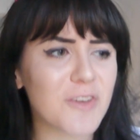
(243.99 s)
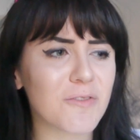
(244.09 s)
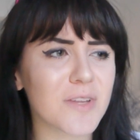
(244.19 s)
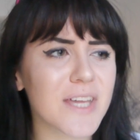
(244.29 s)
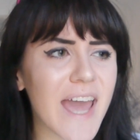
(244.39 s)

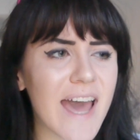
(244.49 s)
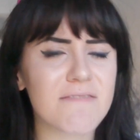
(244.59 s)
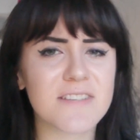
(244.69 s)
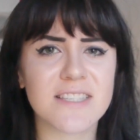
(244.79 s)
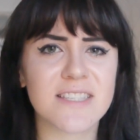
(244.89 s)
You really
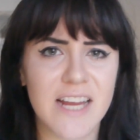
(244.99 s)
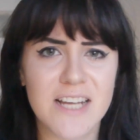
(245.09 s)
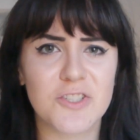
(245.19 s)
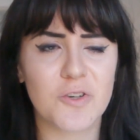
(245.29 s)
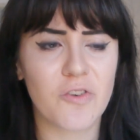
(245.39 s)
have to
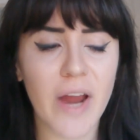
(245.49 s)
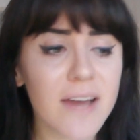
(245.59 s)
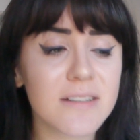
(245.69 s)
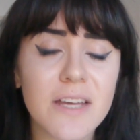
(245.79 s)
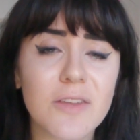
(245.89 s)
stand your
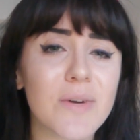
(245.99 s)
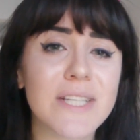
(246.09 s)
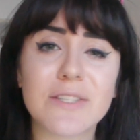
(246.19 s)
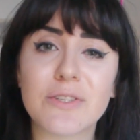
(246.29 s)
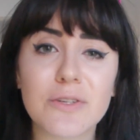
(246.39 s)
ground,
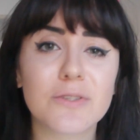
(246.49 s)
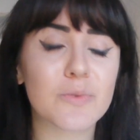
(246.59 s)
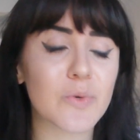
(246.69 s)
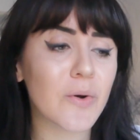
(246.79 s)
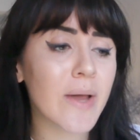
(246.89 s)
otherwise
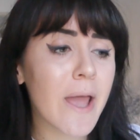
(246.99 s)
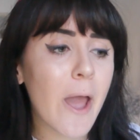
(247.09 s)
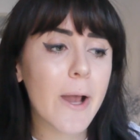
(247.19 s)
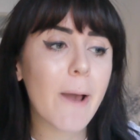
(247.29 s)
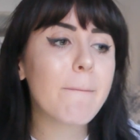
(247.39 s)
dudes will
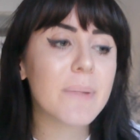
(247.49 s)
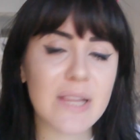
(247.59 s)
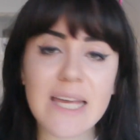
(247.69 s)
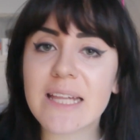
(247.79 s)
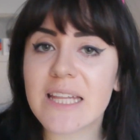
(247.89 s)

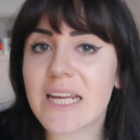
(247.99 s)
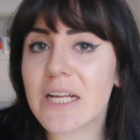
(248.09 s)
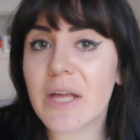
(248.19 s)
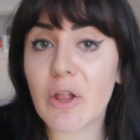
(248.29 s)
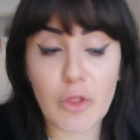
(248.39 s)

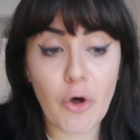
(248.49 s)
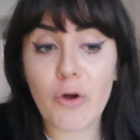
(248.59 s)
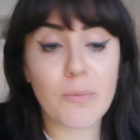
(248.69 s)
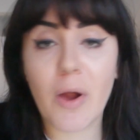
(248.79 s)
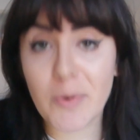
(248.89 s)
completely
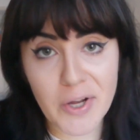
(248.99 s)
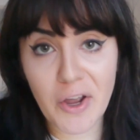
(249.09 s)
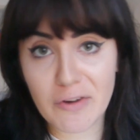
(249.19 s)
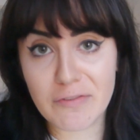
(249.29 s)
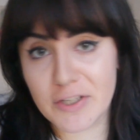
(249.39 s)
lawnmower
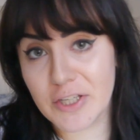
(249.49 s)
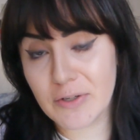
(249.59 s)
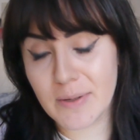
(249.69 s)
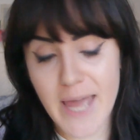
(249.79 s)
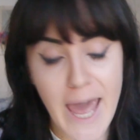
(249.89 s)
over
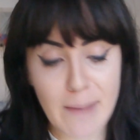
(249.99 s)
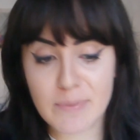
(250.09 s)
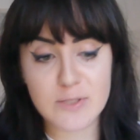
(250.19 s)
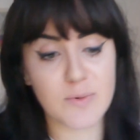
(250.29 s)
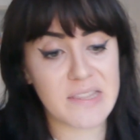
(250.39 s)
you. It
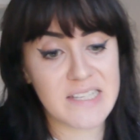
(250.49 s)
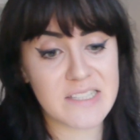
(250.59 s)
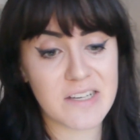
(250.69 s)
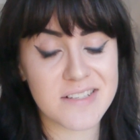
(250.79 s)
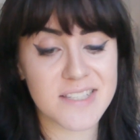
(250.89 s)
happens when
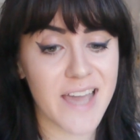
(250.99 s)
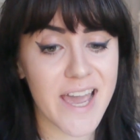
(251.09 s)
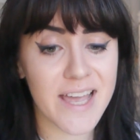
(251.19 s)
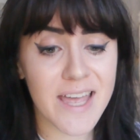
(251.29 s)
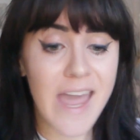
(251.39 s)
these girls
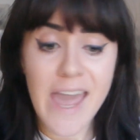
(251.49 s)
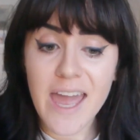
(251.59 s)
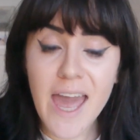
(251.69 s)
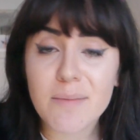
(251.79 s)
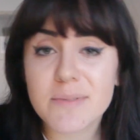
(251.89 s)
skate.
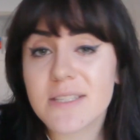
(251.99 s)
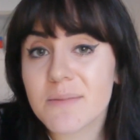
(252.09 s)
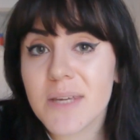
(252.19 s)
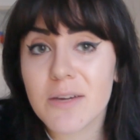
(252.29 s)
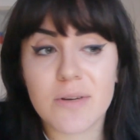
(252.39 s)
It happens
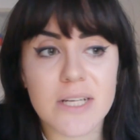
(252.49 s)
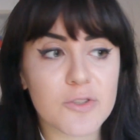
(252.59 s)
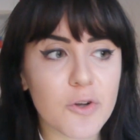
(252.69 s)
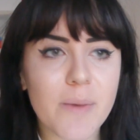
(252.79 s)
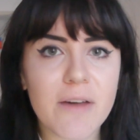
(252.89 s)
to me when I
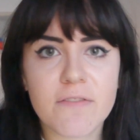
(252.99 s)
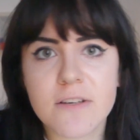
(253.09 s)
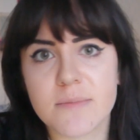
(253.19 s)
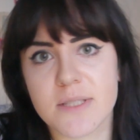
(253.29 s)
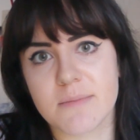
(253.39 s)
talk about
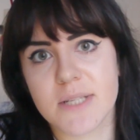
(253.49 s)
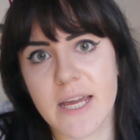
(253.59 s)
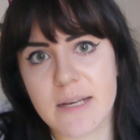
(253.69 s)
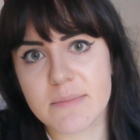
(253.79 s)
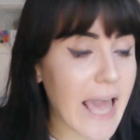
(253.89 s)
film
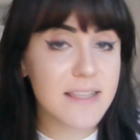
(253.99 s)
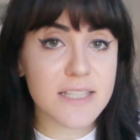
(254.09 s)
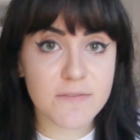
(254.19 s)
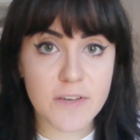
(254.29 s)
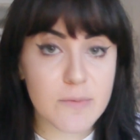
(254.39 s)
sometimes. And
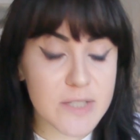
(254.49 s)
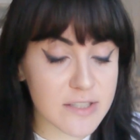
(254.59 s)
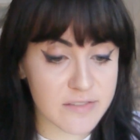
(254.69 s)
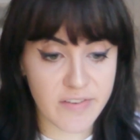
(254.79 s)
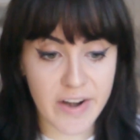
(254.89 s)
this film is
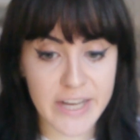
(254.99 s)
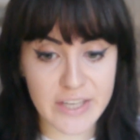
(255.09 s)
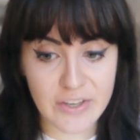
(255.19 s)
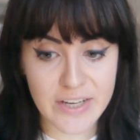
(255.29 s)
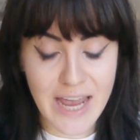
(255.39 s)
just very
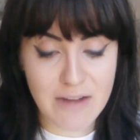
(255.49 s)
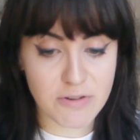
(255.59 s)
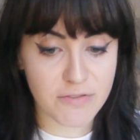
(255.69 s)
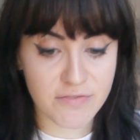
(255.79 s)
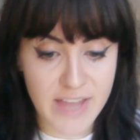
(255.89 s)
good at
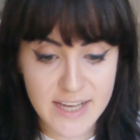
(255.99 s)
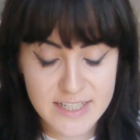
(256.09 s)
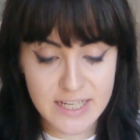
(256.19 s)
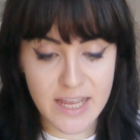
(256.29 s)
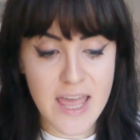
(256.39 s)

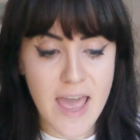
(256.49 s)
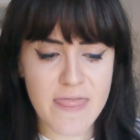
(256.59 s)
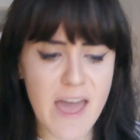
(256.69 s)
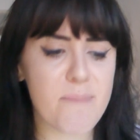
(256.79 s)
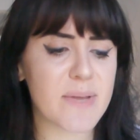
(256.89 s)
reflecting
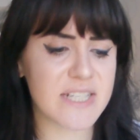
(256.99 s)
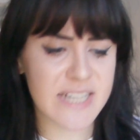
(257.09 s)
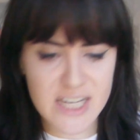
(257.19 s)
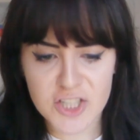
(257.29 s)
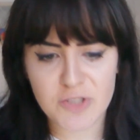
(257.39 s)
that
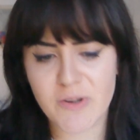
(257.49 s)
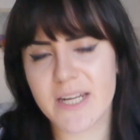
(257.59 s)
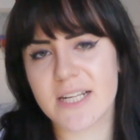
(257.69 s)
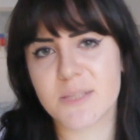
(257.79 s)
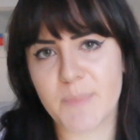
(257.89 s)

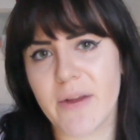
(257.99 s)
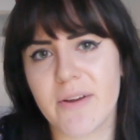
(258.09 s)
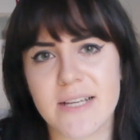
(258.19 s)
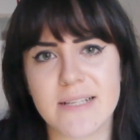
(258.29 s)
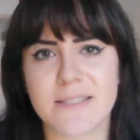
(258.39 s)
pedestrian
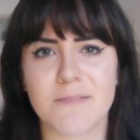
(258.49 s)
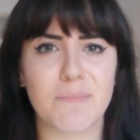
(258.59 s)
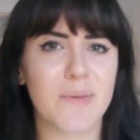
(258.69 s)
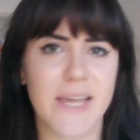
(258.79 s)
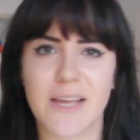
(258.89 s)
experience
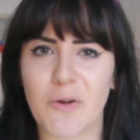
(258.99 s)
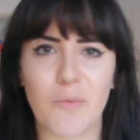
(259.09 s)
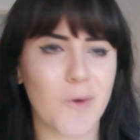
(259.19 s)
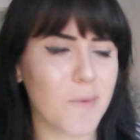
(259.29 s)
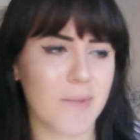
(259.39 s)
of being a
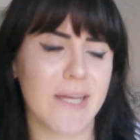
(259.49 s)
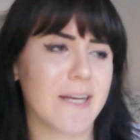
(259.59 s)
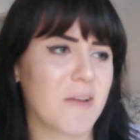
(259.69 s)
woman.